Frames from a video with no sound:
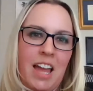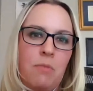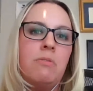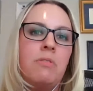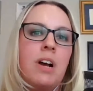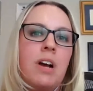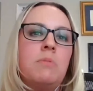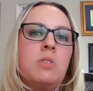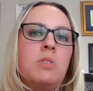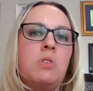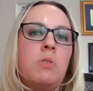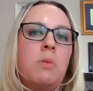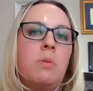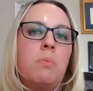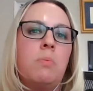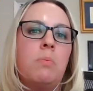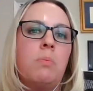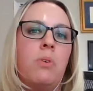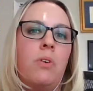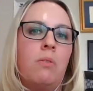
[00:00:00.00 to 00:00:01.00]
And when you
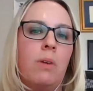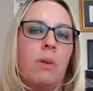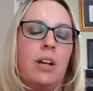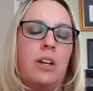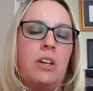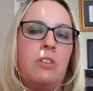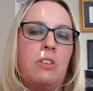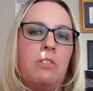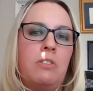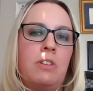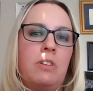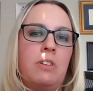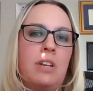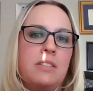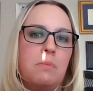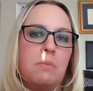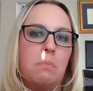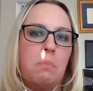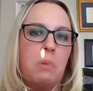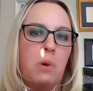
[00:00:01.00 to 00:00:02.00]
come to a point where
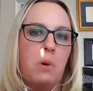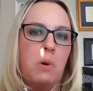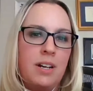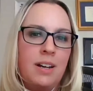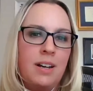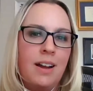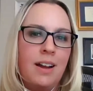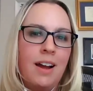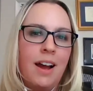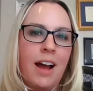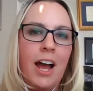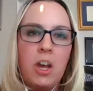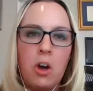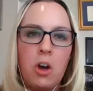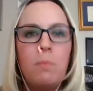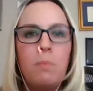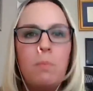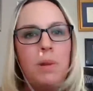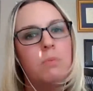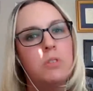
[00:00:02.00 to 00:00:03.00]
you need support,
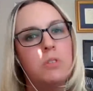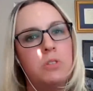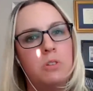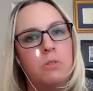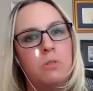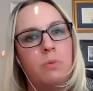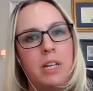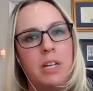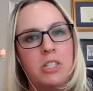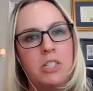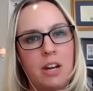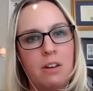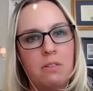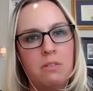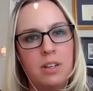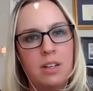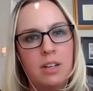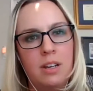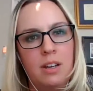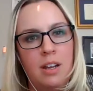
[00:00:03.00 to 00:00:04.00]
I hope people do
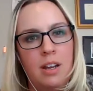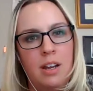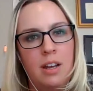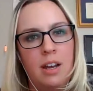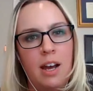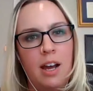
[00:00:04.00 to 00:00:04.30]
reach out.